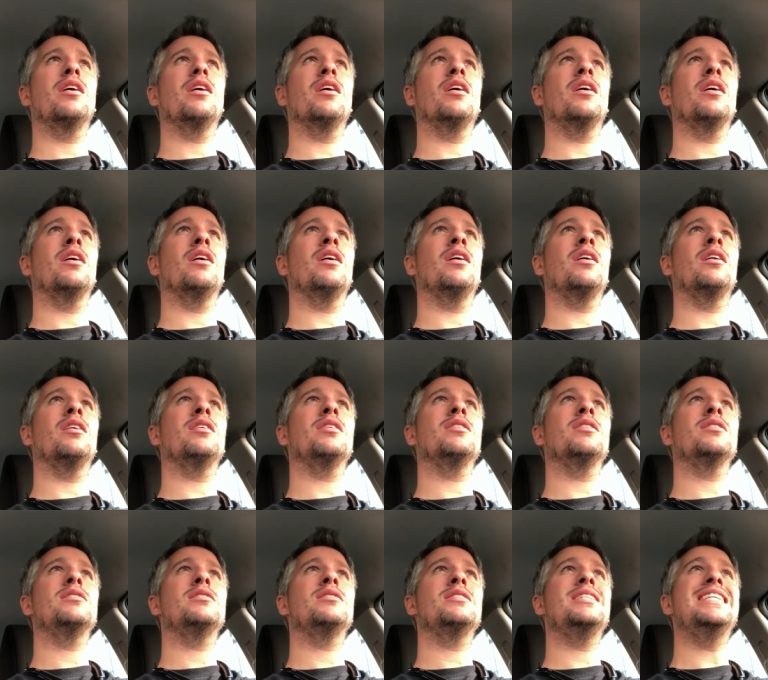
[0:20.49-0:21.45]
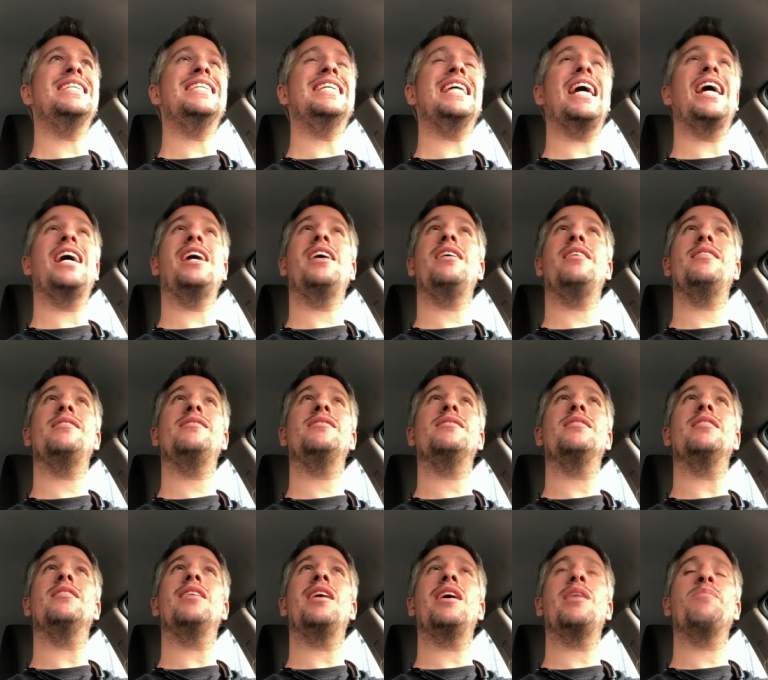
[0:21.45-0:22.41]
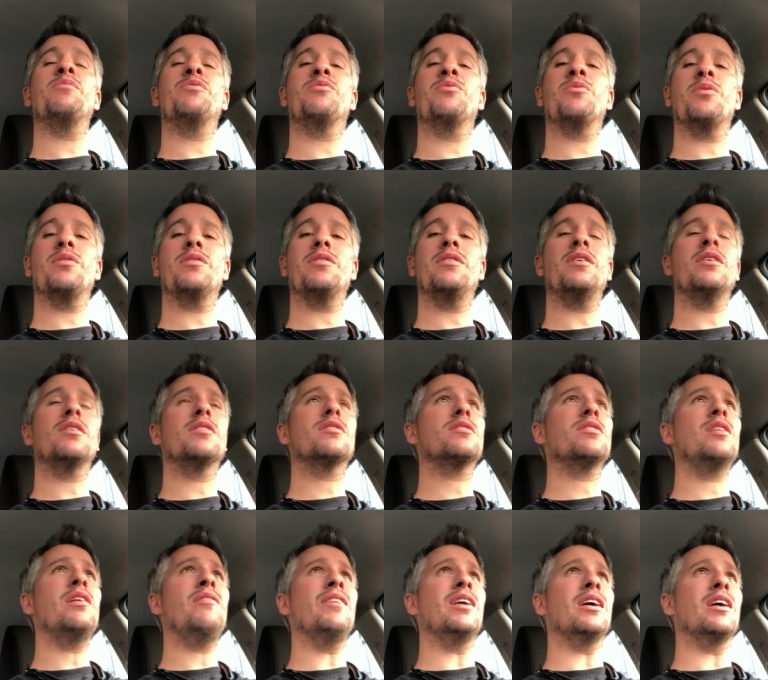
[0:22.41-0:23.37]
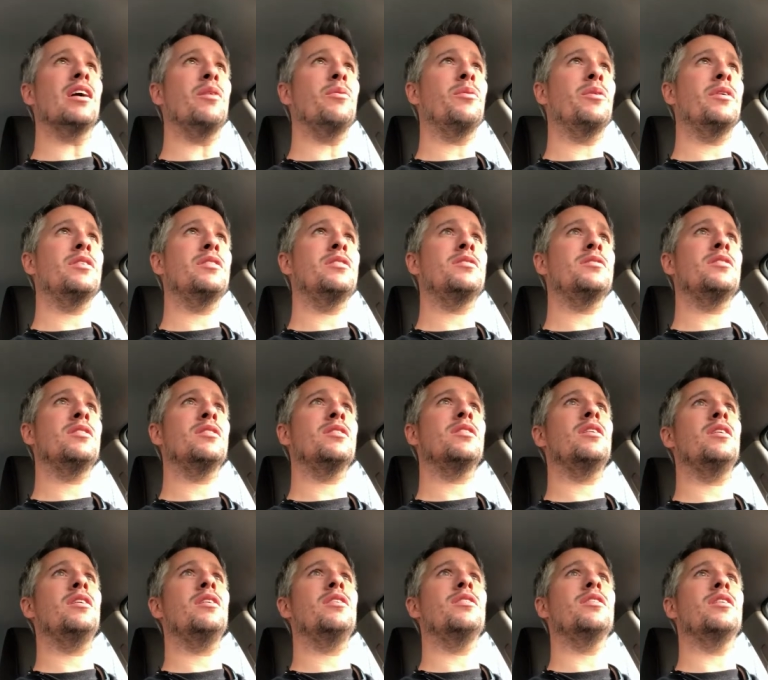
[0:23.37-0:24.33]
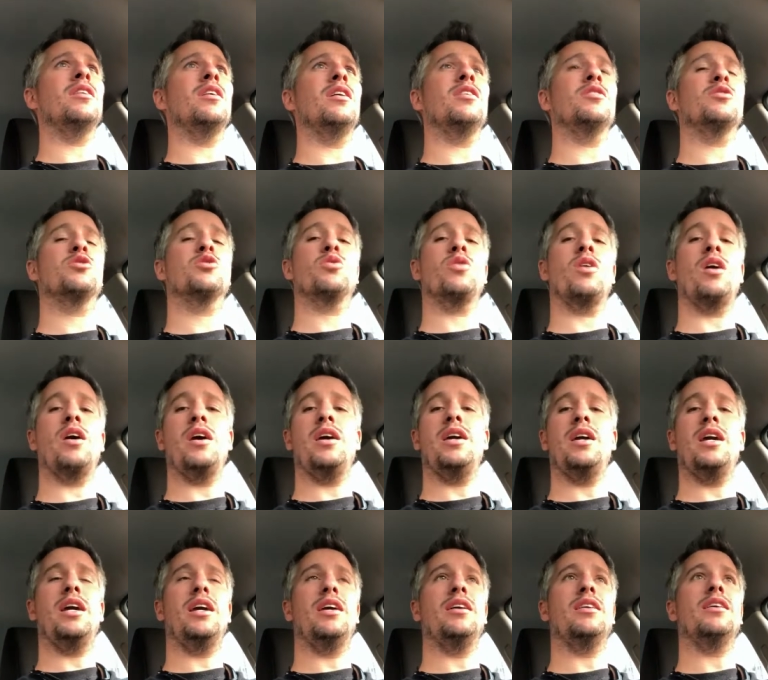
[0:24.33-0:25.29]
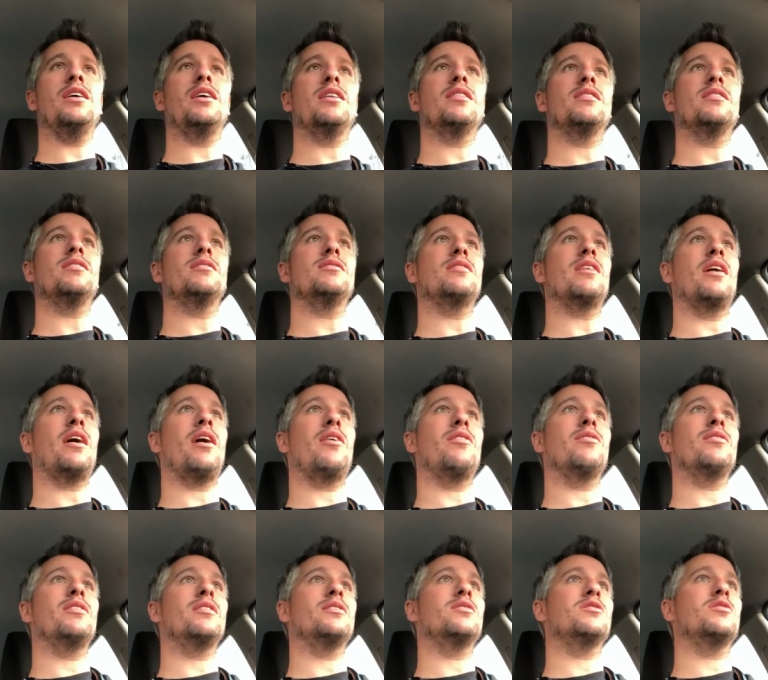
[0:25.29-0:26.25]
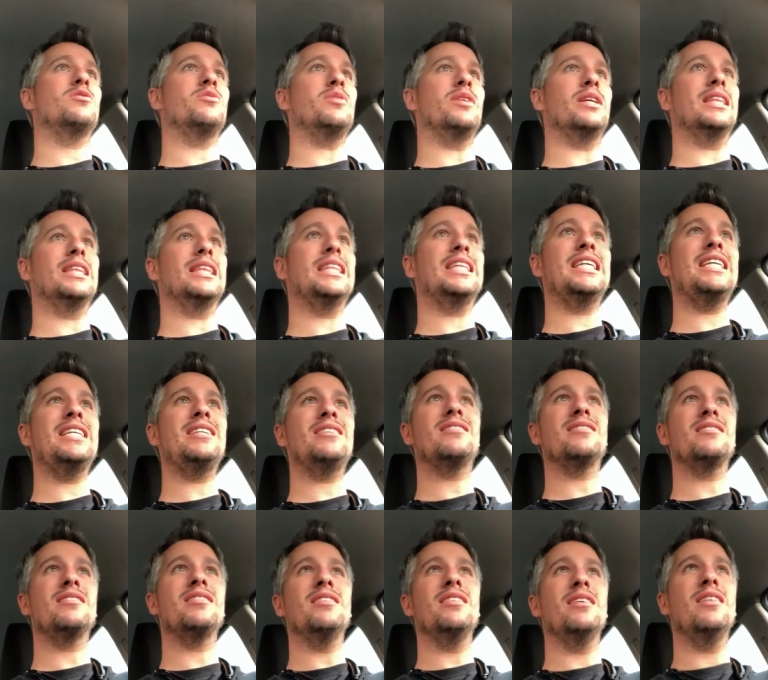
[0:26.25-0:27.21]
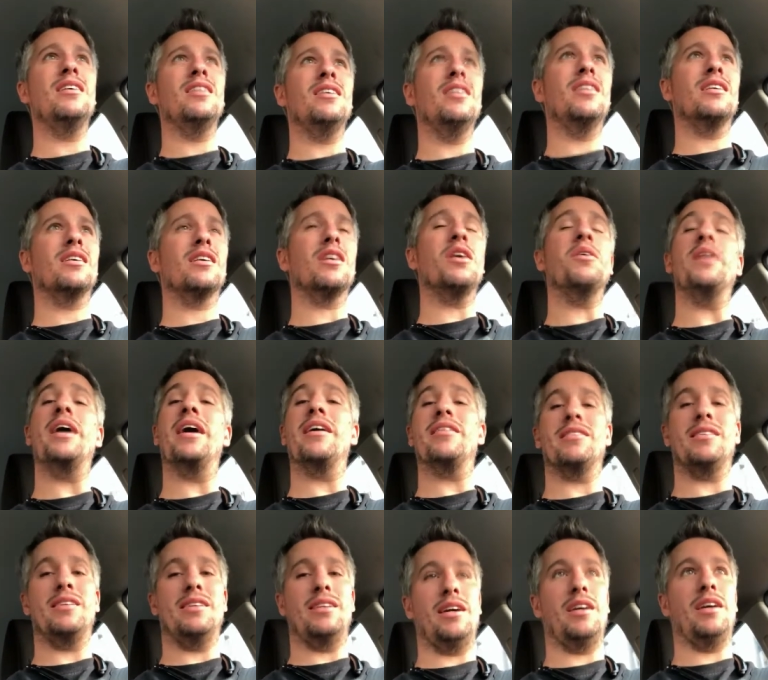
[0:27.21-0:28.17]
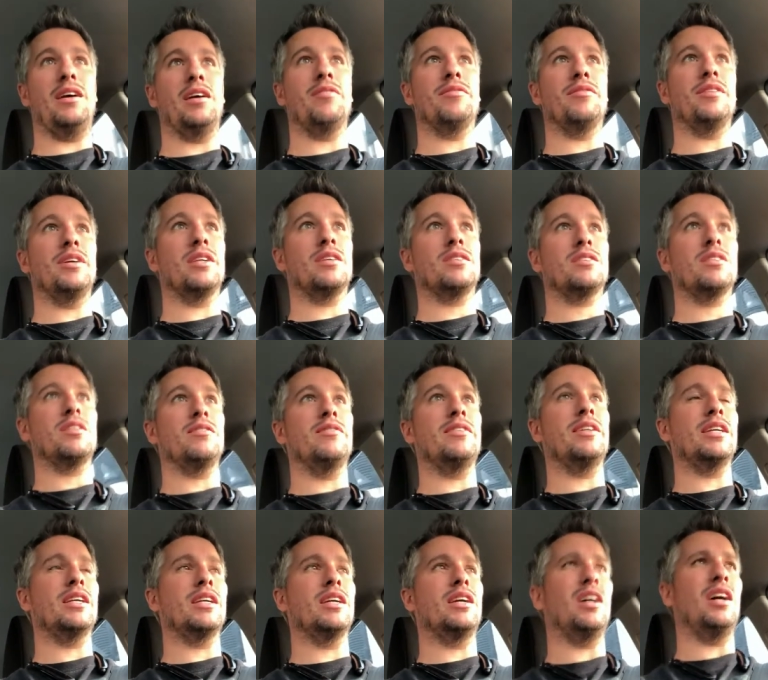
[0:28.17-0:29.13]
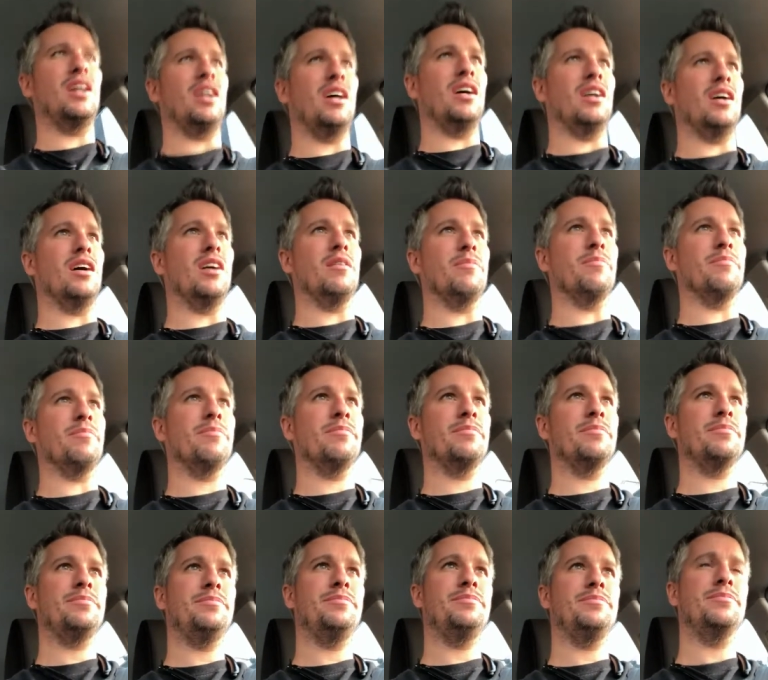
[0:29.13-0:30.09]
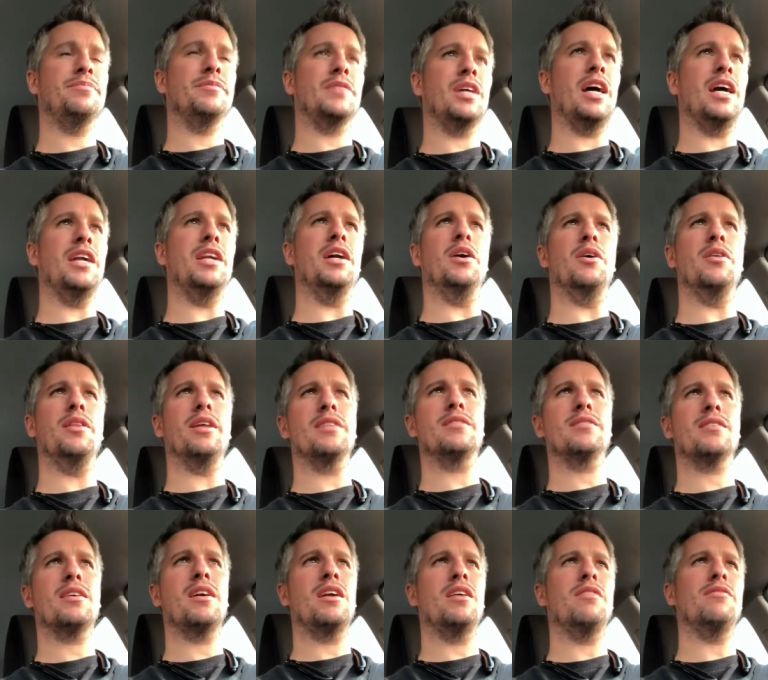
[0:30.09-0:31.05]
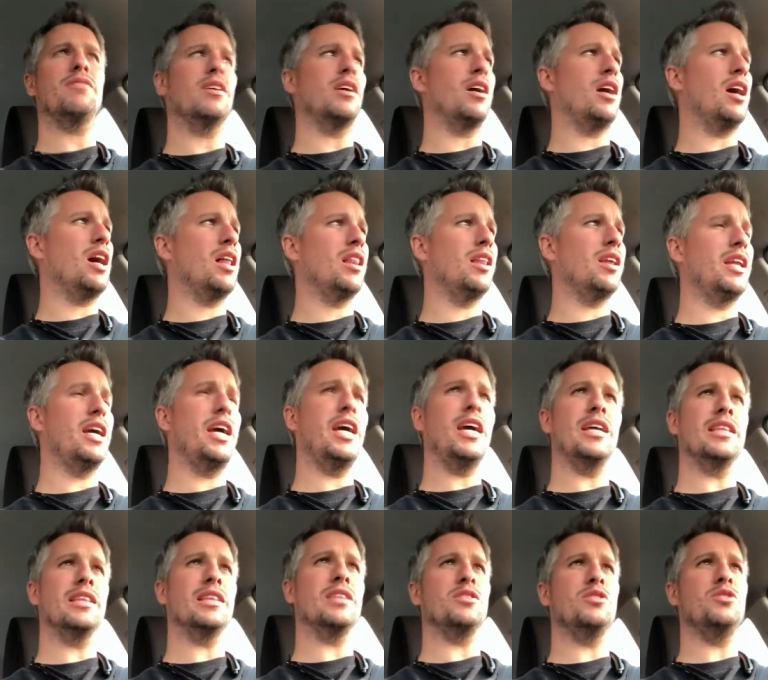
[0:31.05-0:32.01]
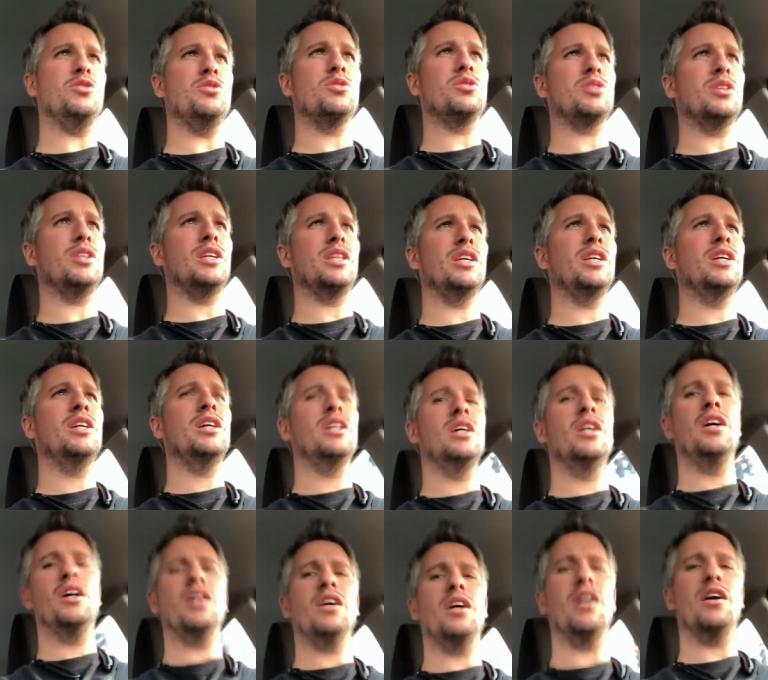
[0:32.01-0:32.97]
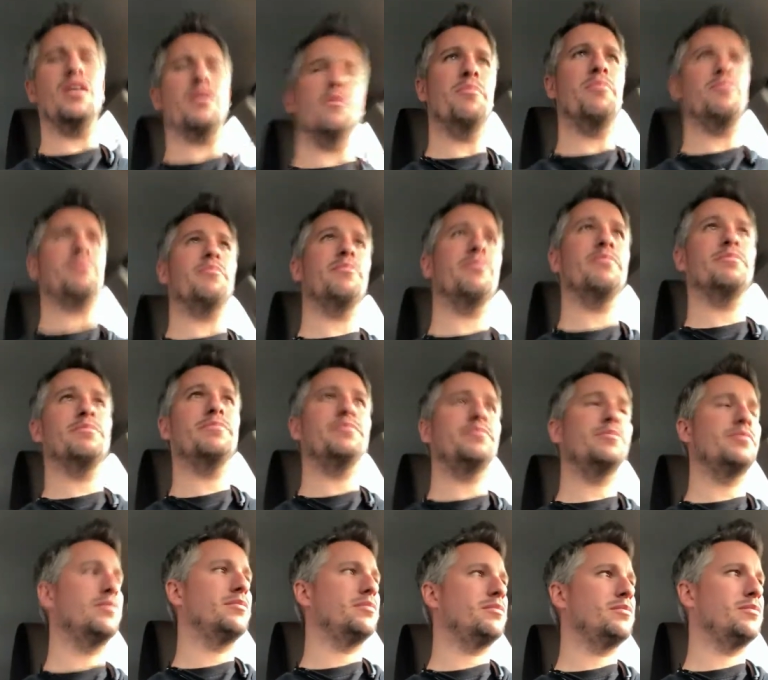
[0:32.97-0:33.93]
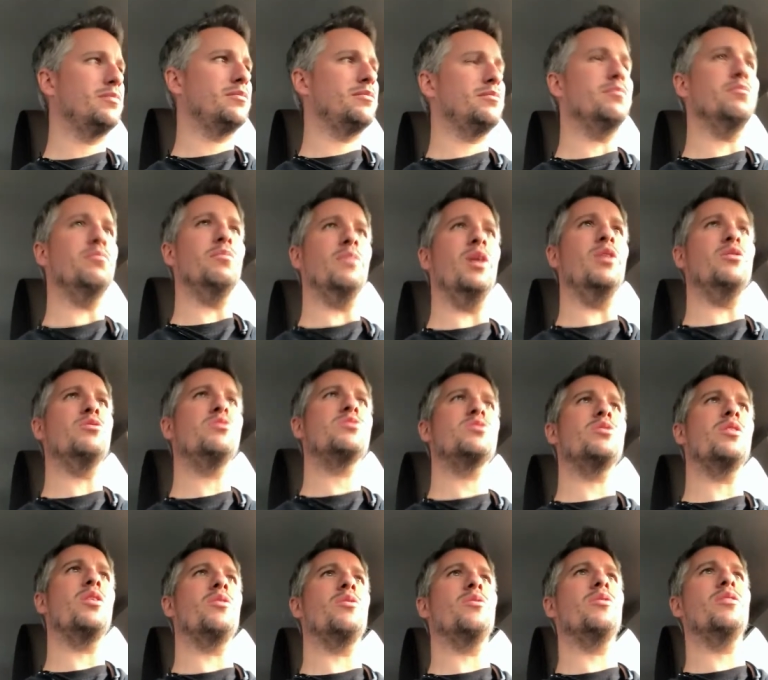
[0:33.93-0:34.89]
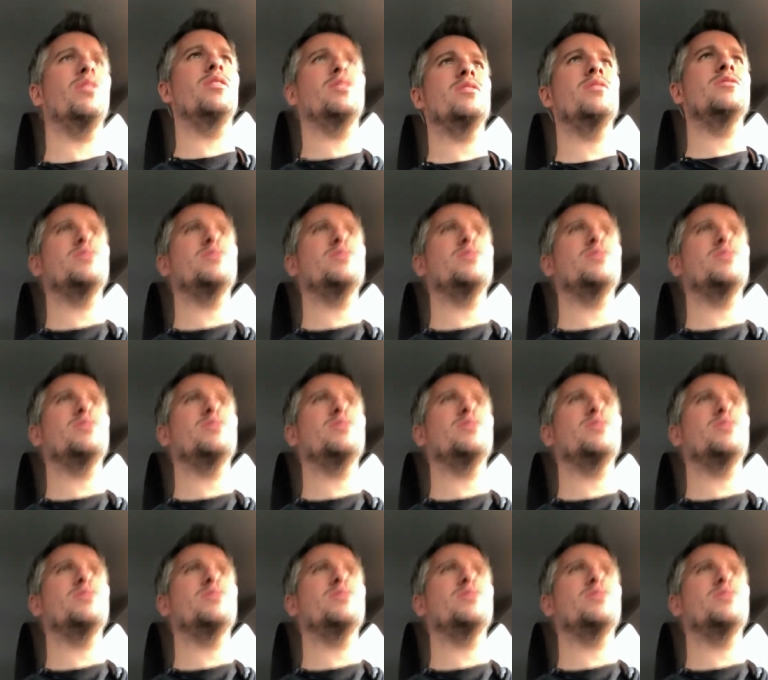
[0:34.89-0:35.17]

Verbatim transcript: Uh, today is the day before Thanksgiving. I wanted to sit there and uh, try and get this out to at least go out the day of Thanksgiving. Um, I know that's kind of a holiday, and usually um, most don't